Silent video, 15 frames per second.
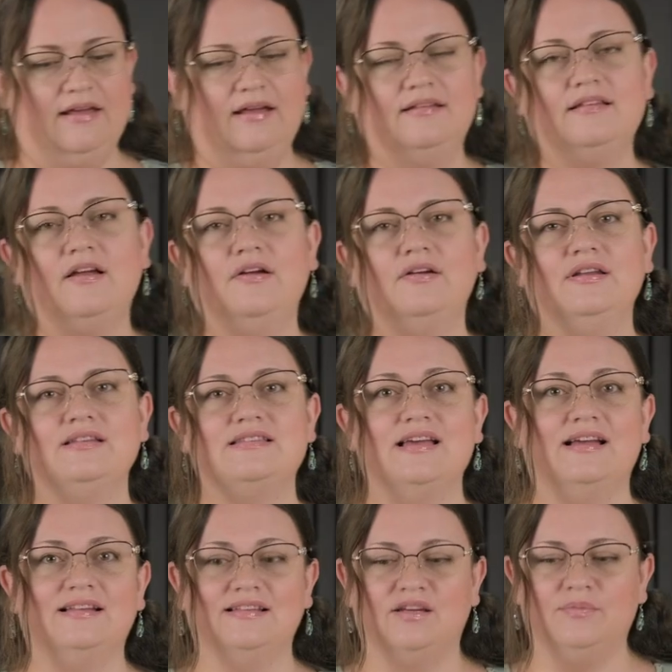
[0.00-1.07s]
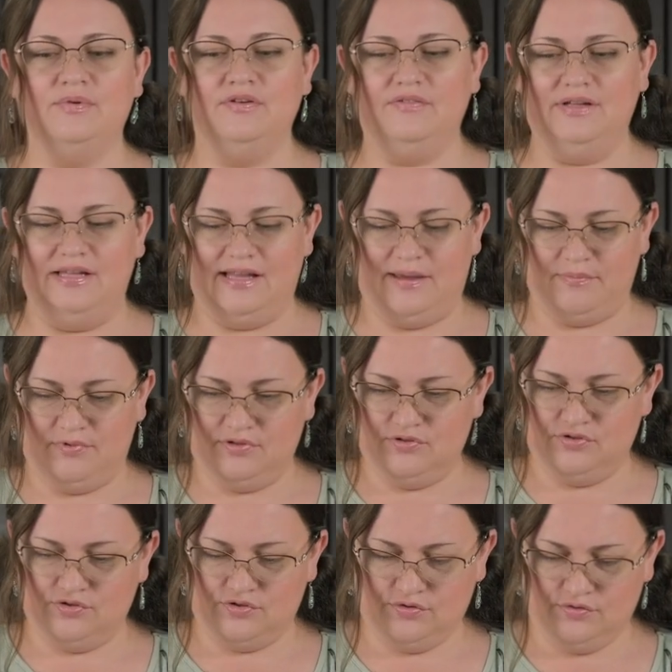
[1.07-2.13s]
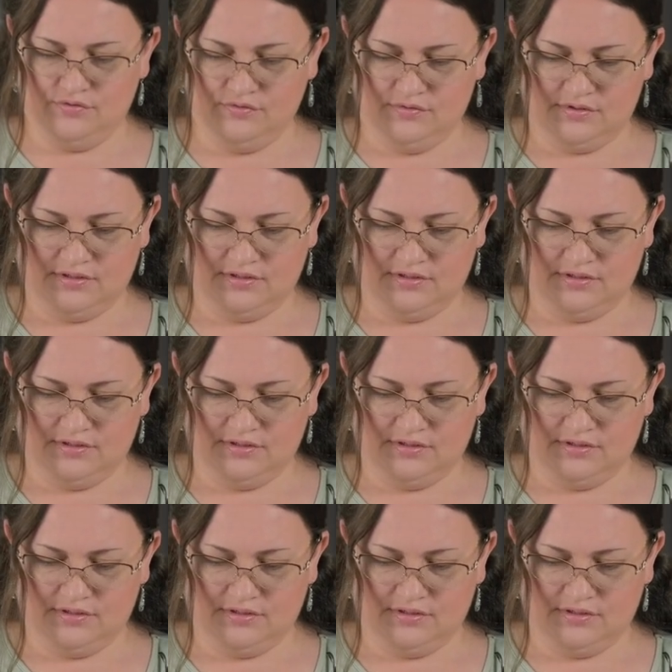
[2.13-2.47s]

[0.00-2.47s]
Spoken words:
Now I'm gonna take a little bit of a lemon juice,